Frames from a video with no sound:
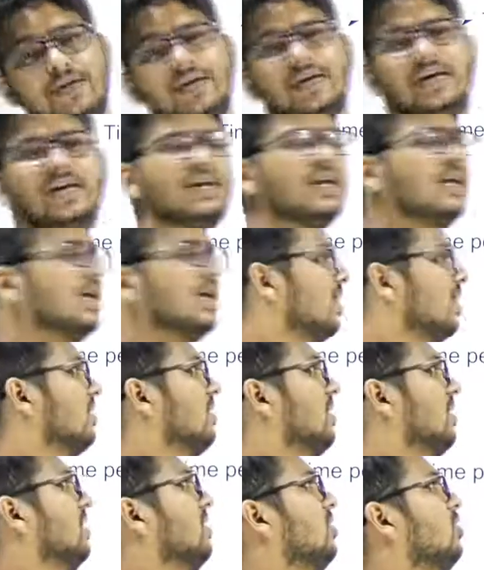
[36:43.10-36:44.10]
period.
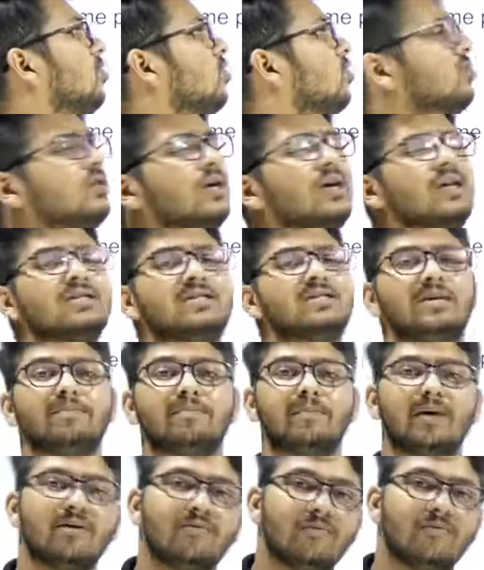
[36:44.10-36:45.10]
The usual
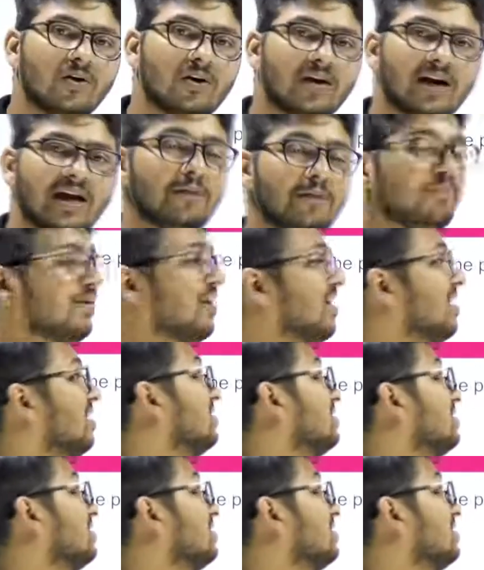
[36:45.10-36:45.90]
symbol for time period